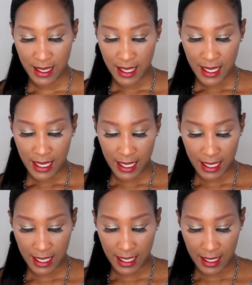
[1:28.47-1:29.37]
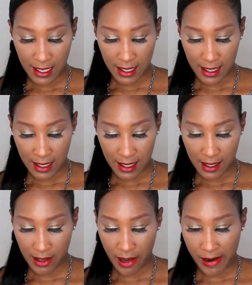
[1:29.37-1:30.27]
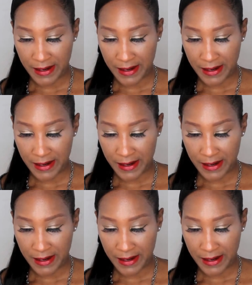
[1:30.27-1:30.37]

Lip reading: [no speech]